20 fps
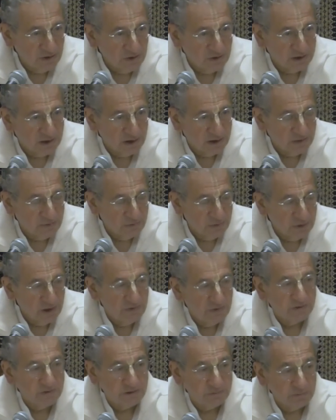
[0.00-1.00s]
okay,
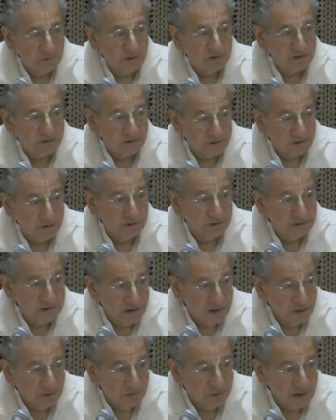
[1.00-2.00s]
whatever this person is going to
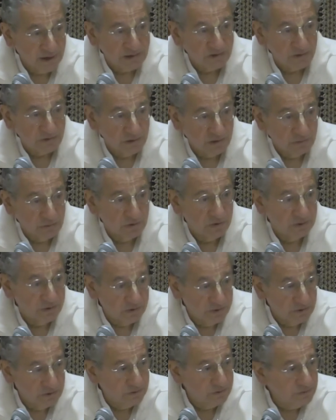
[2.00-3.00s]
tell me, that's what I'm going
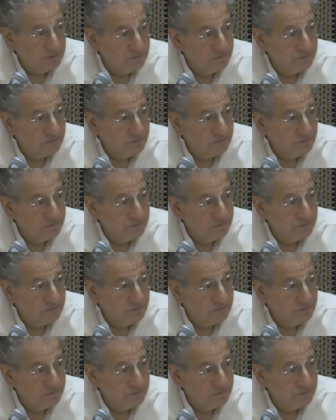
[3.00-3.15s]
to do.